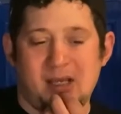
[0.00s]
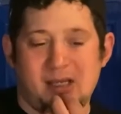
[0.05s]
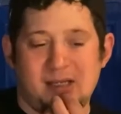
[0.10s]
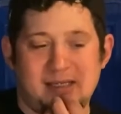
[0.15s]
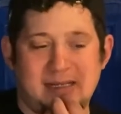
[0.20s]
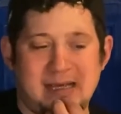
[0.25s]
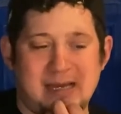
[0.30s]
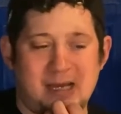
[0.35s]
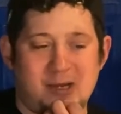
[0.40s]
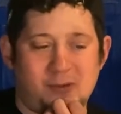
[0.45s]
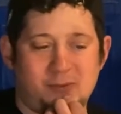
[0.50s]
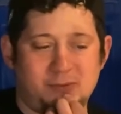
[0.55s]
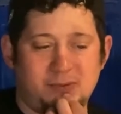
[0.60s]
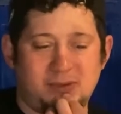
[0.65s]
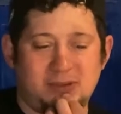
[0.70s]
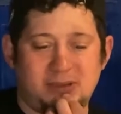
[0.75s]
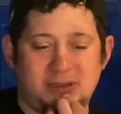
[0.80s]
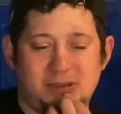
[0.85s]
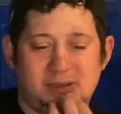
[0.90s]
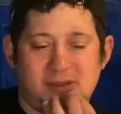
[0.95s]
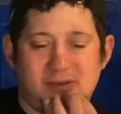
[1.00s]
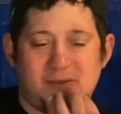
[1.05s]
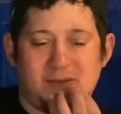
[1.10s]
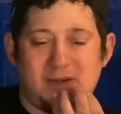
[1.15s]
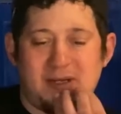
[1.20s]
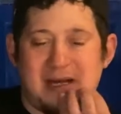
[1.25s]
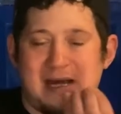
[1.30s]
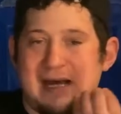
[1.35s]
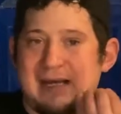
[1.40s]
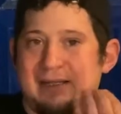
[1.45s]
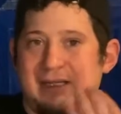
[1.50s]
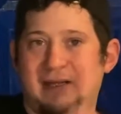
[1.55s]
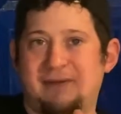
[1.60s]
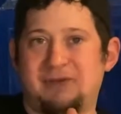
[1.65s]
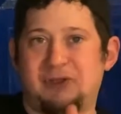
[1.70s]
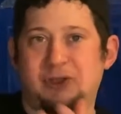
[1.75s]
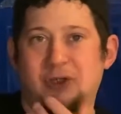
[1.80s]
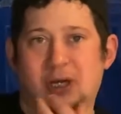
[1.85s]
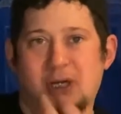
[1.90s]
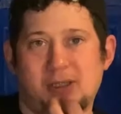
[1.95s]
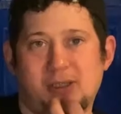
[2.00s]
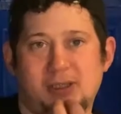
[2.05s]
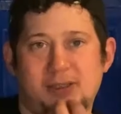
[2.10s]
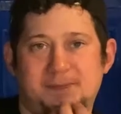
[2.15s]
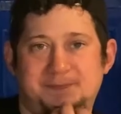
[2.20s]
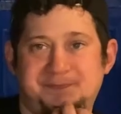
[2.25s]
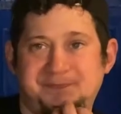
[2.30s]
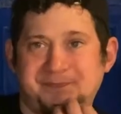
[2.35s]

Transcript: Now, I love chocolate.